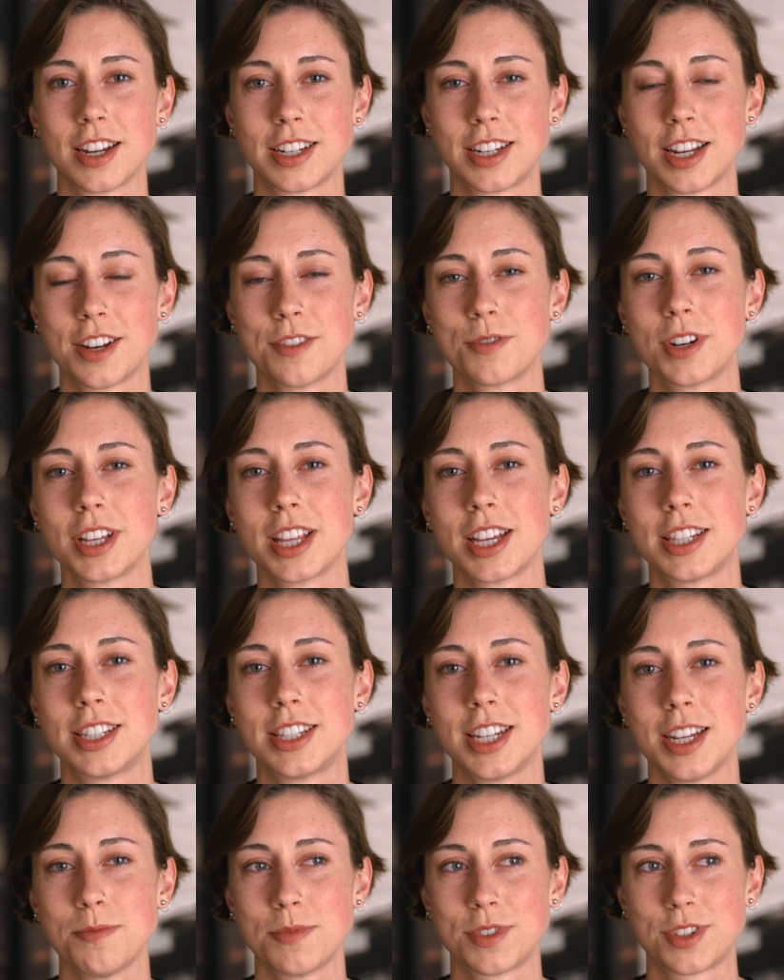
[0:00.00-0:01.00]
It didn't really
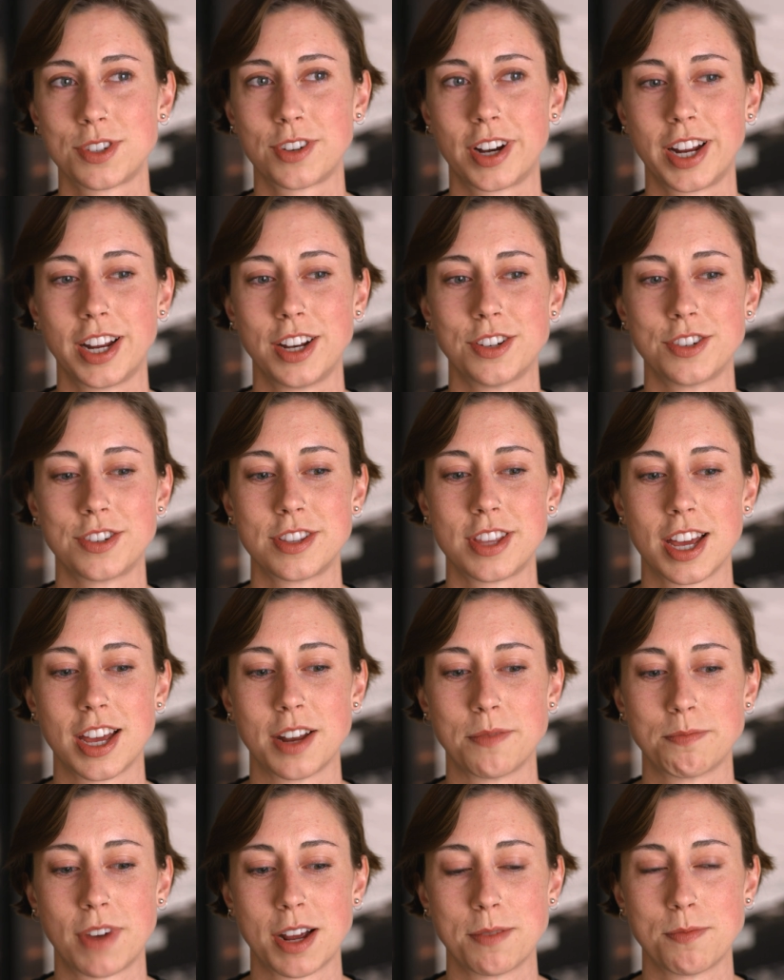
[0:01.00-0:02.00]
seem strange
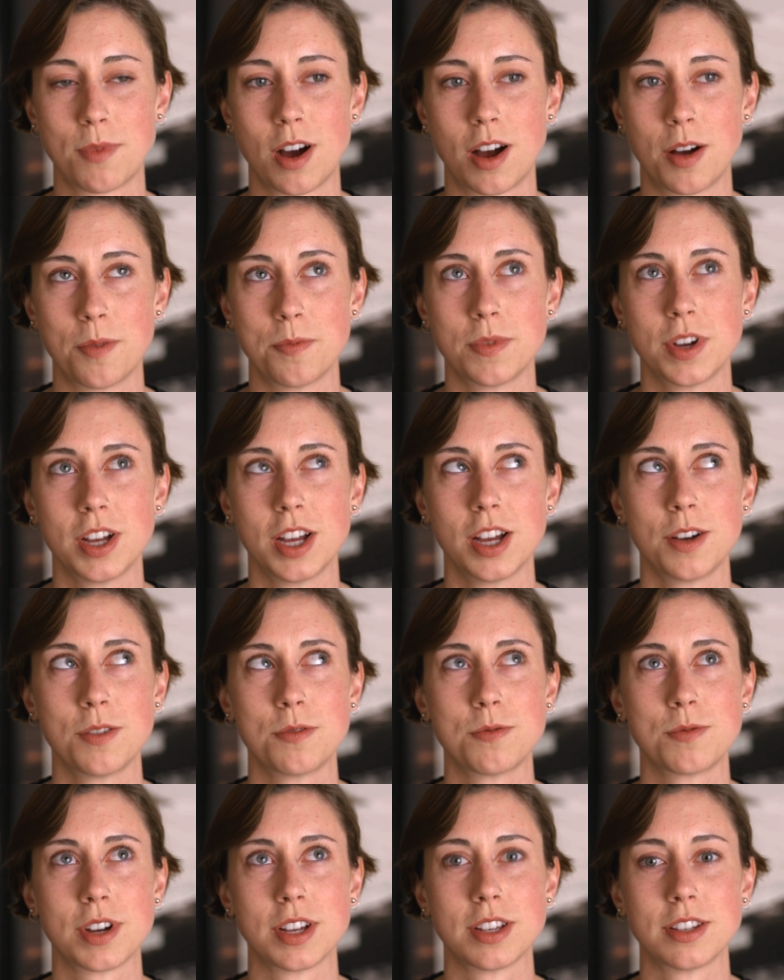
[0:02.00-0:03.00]
that my mom
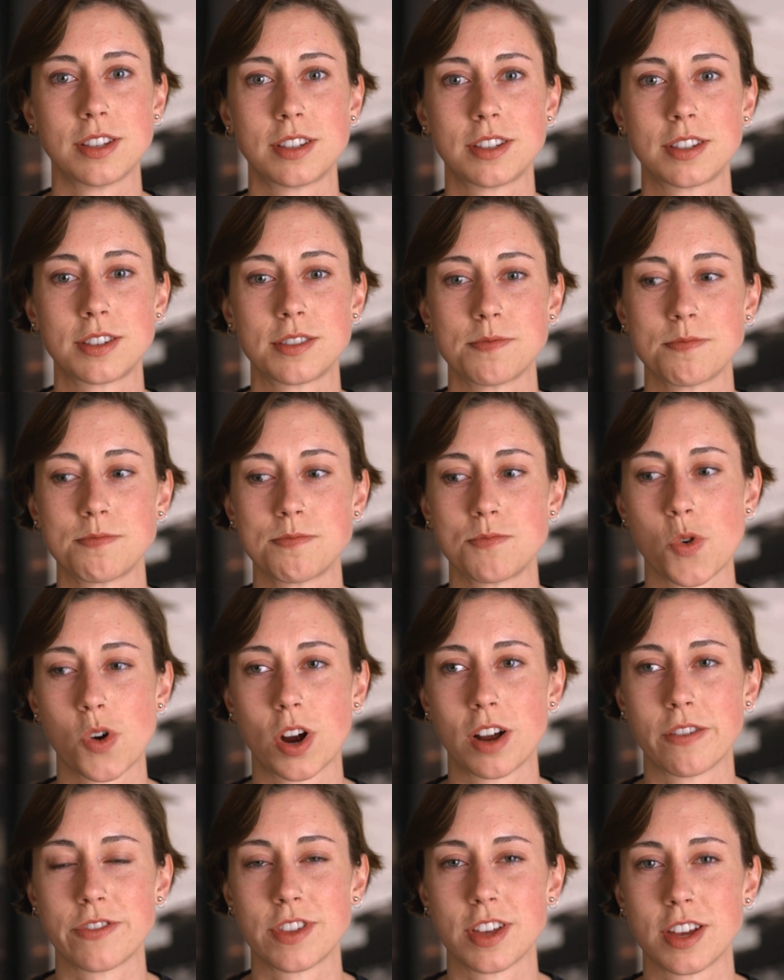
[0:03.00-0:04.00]
was
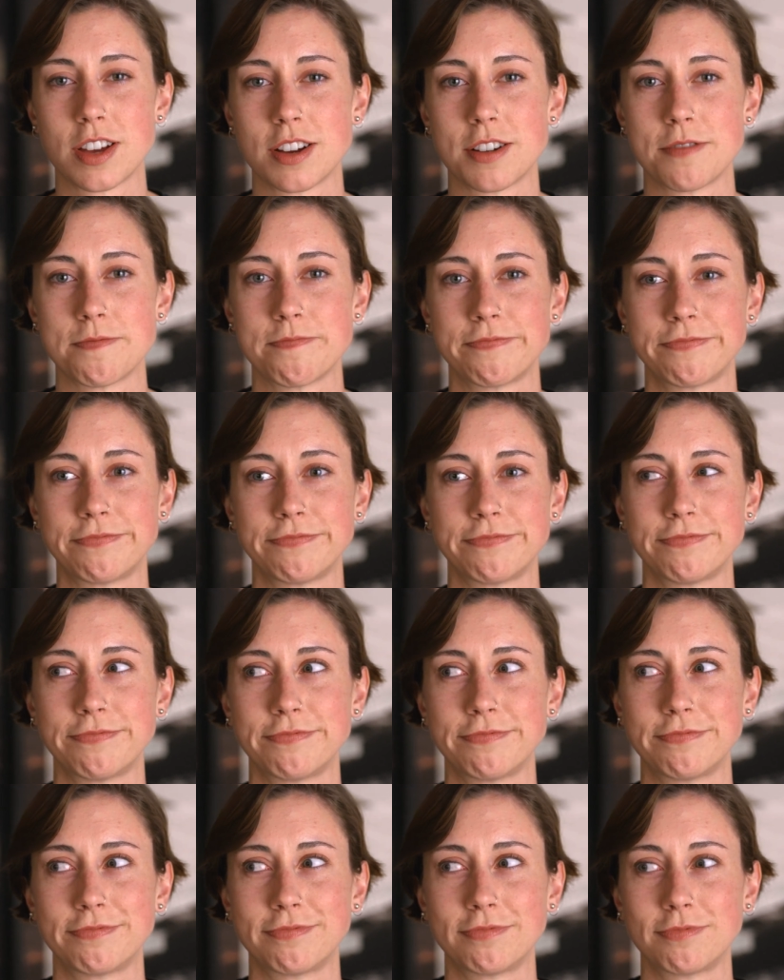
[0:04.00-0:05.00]
more of the
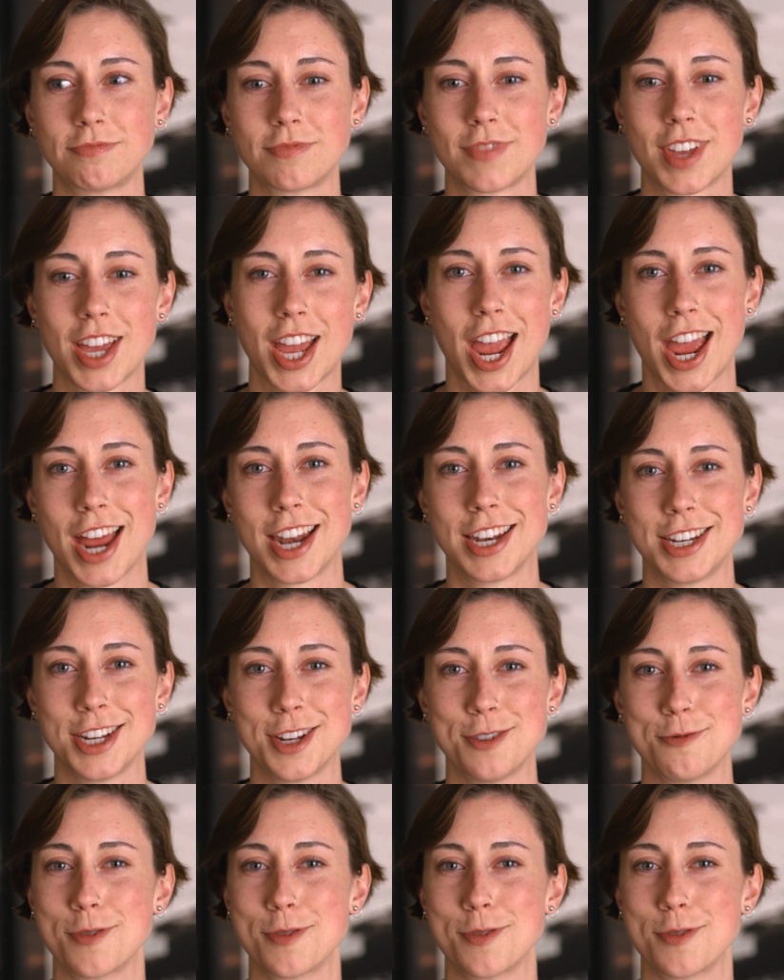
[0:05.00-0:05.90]
handy